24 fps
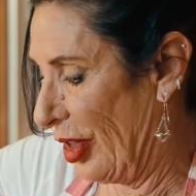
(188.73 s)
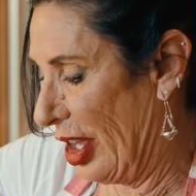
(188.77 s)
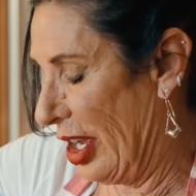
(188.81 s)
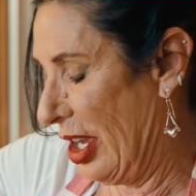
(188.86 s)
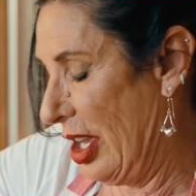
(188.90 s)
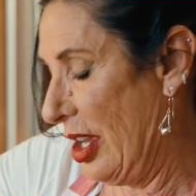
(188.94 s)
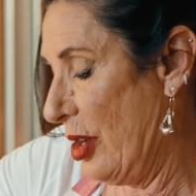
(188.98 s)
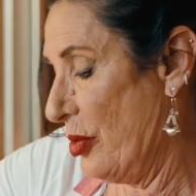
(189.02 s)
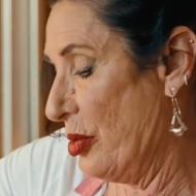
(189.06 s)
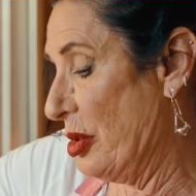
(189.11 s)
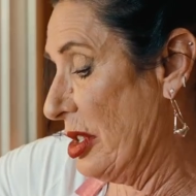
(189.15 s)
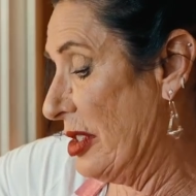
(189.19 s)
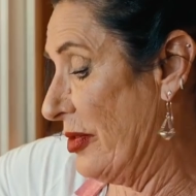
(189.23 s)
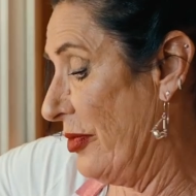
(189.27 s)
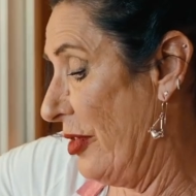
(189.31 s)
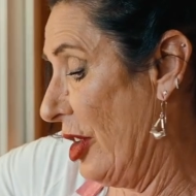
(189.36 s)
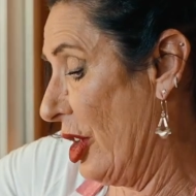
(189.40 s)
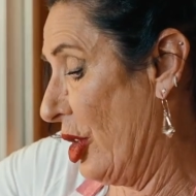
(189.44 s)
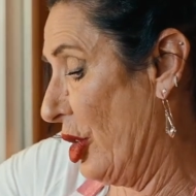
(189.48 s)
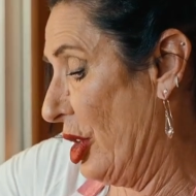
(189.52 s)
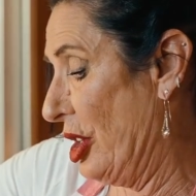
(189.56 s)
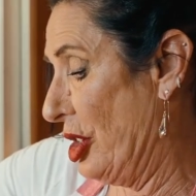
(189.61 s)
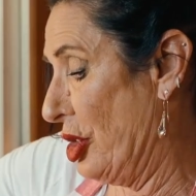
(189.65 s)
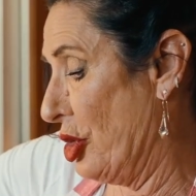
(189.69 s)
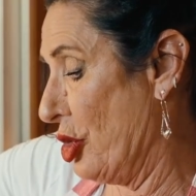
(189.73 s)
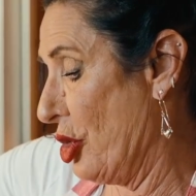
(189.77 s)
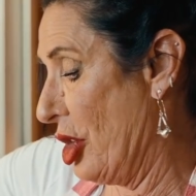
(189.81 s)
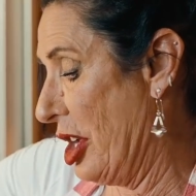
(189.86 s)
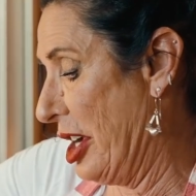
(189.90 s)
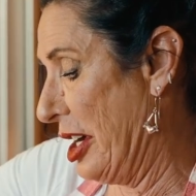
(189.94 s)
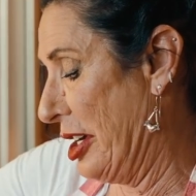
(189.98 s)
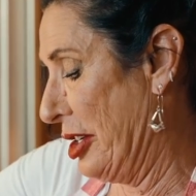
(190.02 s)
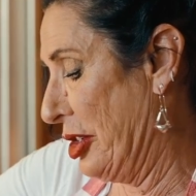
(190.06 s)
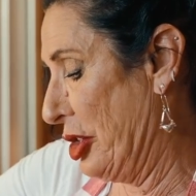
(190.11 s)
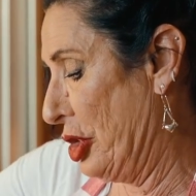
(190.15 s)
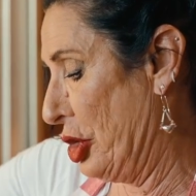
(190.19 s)
It was very
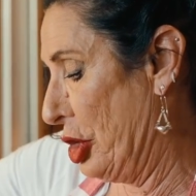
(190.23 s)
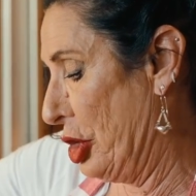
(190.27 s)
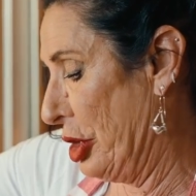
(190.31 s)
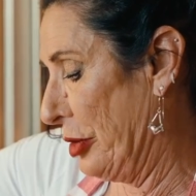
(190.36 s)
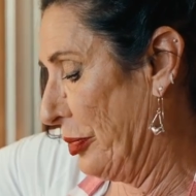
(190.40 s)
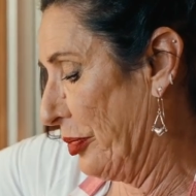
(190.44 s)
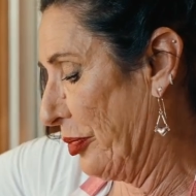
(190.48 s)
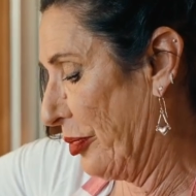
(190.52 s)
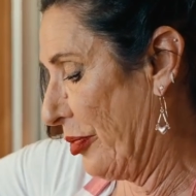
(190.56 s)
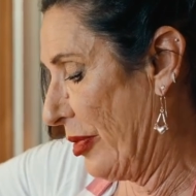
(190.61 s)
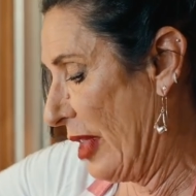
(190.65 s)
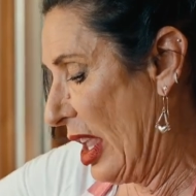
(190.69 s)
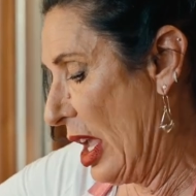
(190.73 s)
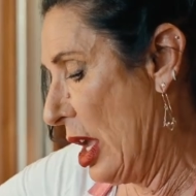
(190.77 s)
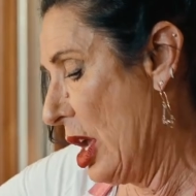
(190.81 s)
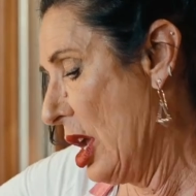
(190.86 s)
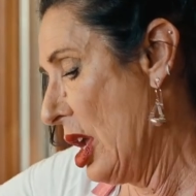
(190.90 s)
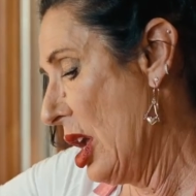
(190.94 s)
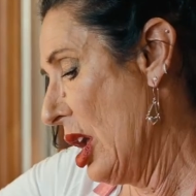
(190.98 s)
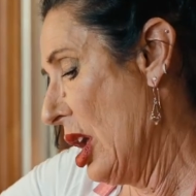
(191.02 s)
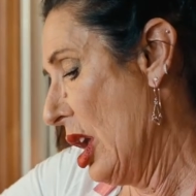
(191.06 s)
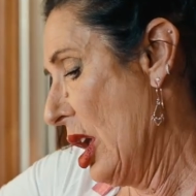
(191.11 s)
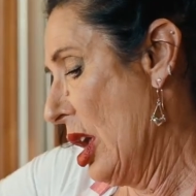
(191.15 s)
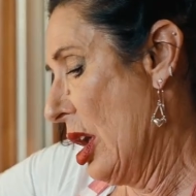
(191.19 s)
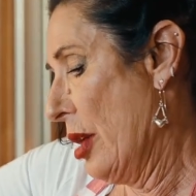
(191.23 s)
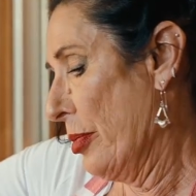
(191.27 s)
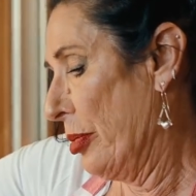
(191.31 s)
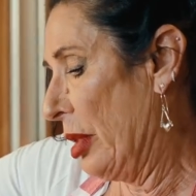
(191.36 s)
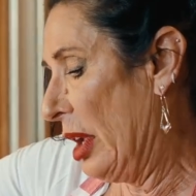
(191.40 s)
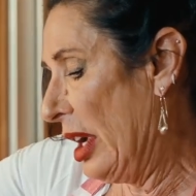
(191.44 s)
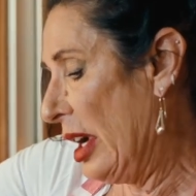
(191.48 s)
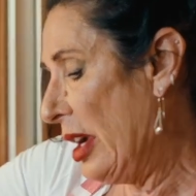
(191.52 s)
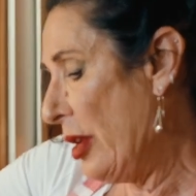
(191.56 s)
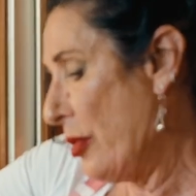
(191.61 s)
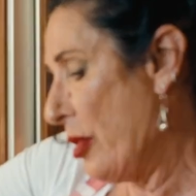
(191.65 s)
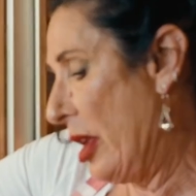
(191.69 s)
strange. But
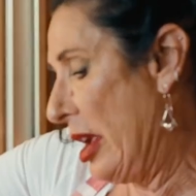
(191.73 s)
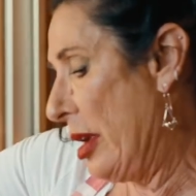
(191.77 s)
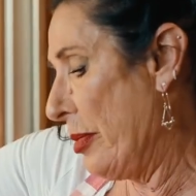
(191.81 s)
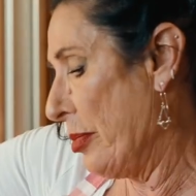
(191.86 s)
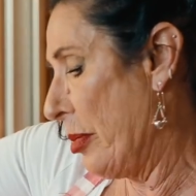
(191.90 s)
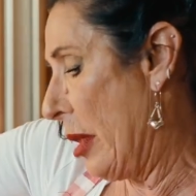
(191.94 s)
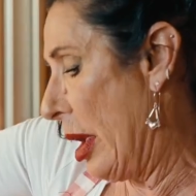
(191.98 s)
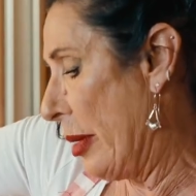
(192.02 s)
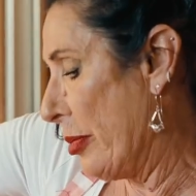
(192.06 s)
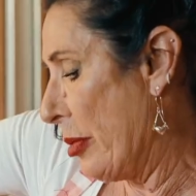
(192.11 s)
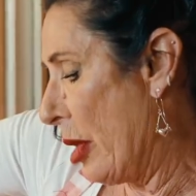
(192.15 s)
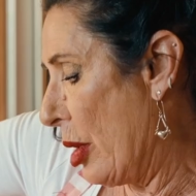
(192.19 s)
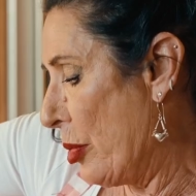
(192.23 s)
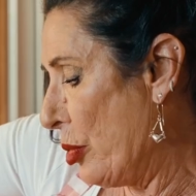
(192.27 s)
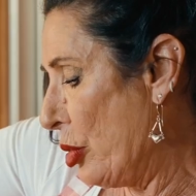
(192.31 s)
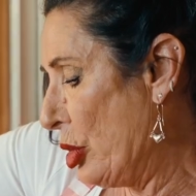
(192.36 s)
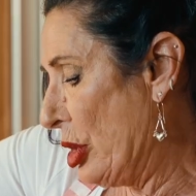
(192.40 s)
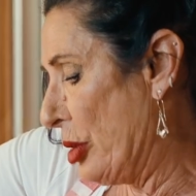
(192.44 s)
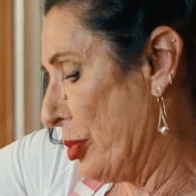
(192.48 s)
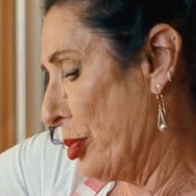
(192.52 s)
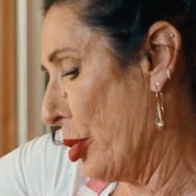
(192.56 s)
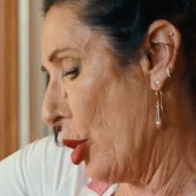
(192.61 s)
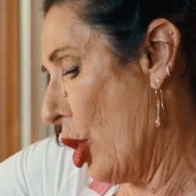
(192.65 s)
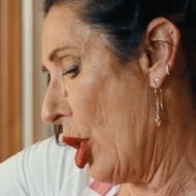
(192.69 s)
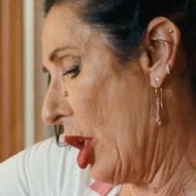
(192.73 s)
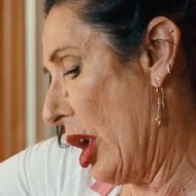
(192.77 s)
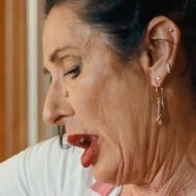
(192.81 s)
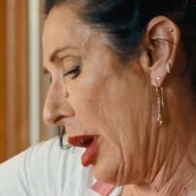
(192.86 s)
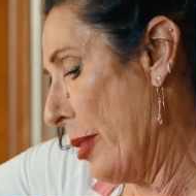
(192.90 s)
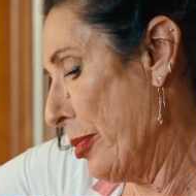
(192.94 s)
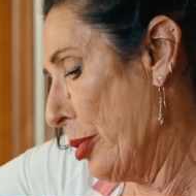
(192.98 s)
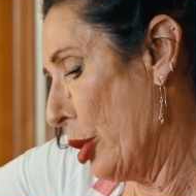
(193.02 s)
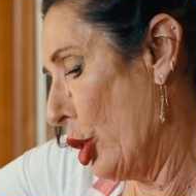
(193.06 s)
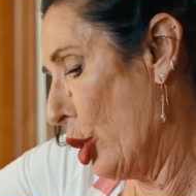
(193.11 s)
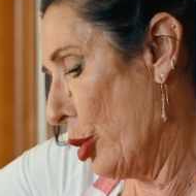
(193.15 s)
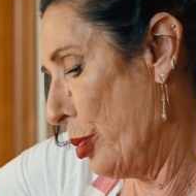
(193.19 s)
anyway, my mom was brought
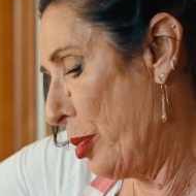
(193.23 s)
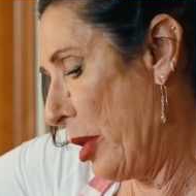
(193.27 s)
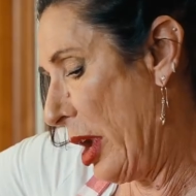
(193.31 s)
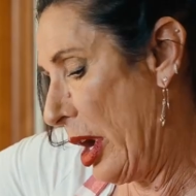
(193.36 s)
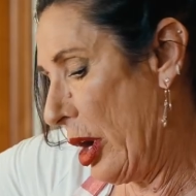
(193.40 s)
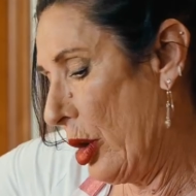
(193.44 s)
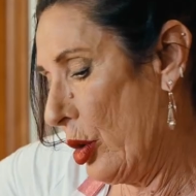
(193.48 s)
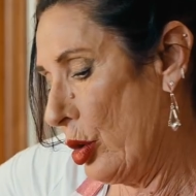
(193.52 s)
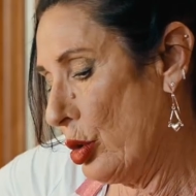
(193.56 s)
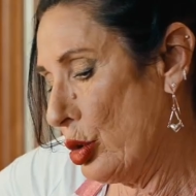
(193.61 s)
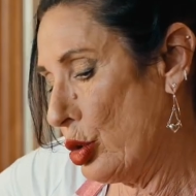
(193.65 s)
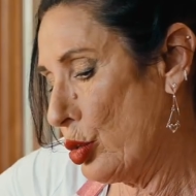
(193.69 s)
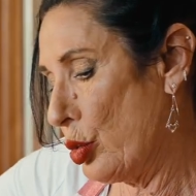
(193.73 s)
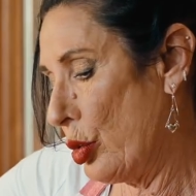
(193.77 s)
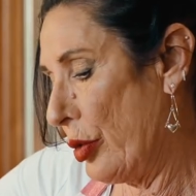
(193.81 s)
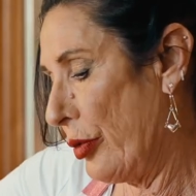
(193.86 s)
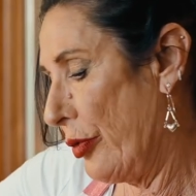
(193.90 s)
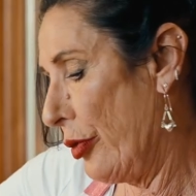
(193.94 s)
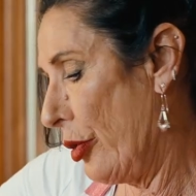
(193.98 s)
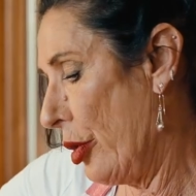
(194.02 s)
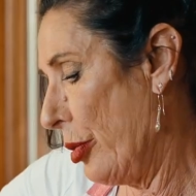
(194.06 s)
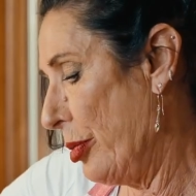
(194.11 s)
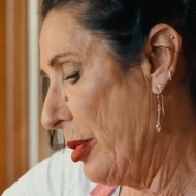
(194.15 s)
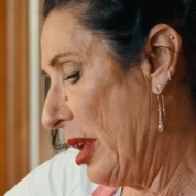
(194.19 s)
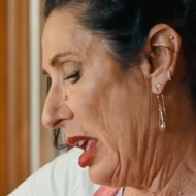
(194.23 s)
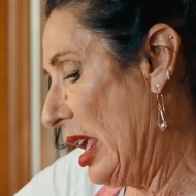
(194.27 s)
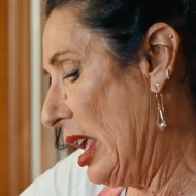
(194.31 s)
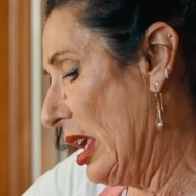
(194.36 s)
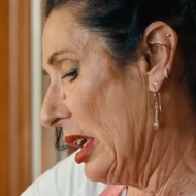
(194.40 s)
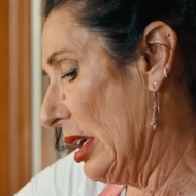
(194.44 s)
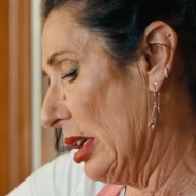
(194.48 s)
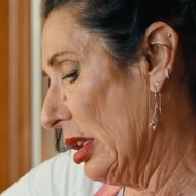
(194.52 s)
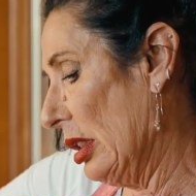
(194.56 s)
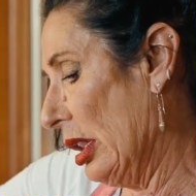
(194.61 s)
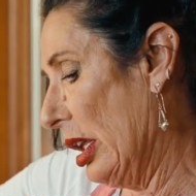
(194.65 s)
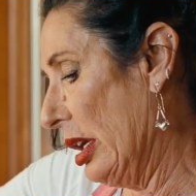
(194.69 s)
up, her parents were from
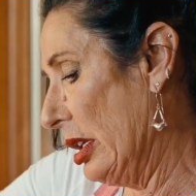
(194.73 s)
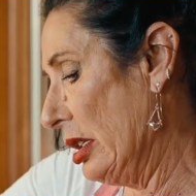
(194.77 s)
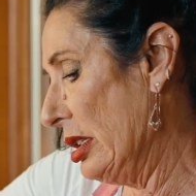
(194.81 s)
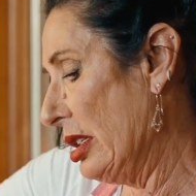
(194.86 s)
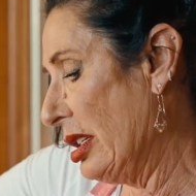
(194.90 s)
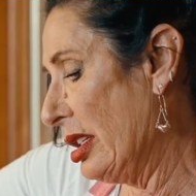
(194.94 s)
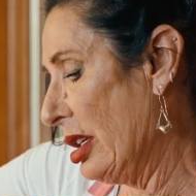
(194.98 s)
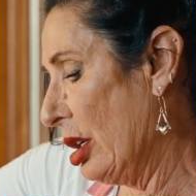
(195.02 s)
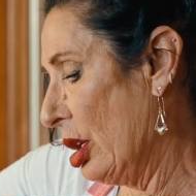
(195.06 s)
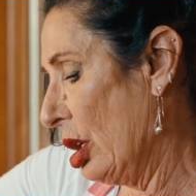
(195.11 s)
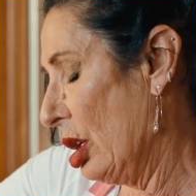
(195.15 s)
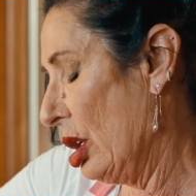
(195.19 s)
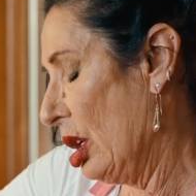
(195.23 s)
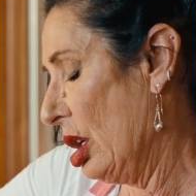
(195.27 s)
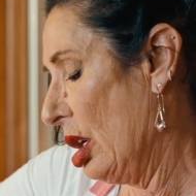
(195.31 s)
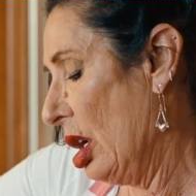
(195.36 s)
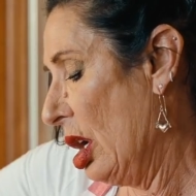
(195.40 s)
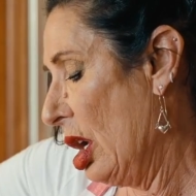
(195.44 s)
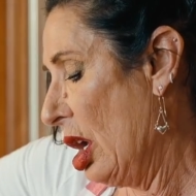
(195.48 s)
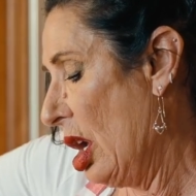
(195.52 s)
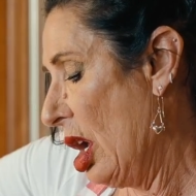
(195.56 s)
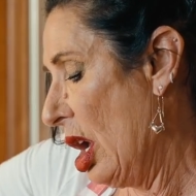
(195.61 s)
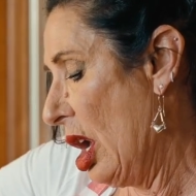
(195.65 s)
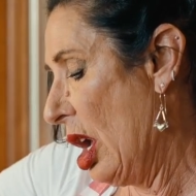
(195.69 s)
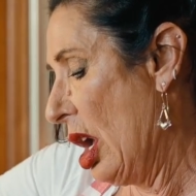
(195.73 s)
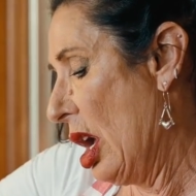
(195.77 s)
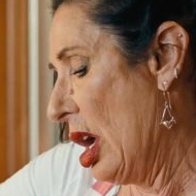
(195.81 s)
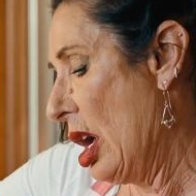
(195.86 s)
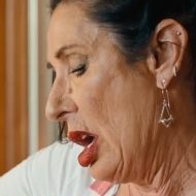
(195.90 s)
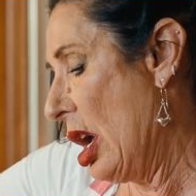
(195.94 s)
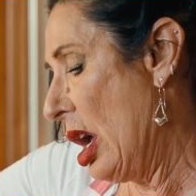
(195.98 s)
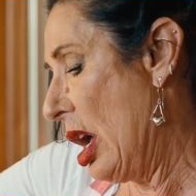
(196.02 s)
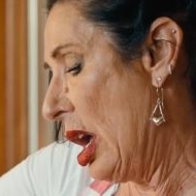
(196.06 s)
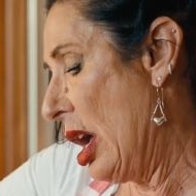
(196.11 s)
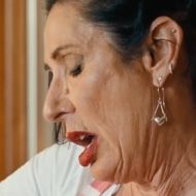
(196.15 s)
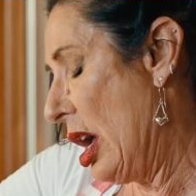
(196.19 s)
England,
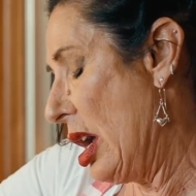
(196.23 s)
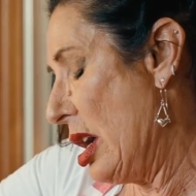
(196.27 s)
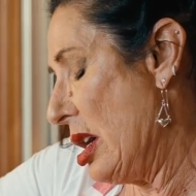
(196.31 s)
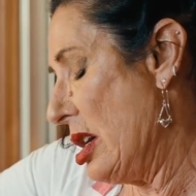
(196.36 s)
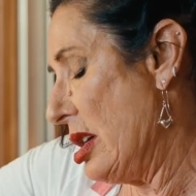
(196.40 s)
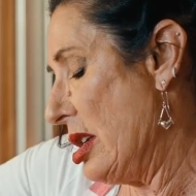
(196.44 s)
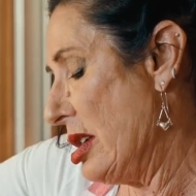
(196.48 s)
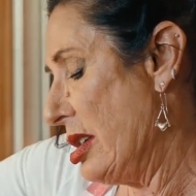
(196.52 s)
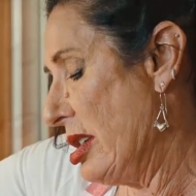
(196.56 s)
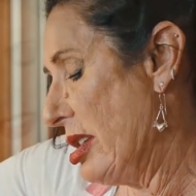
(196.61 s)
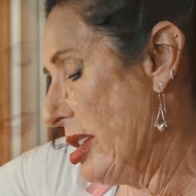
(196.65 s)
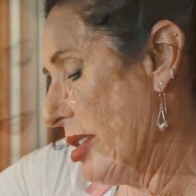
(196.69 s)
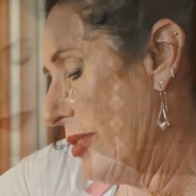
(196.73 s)
and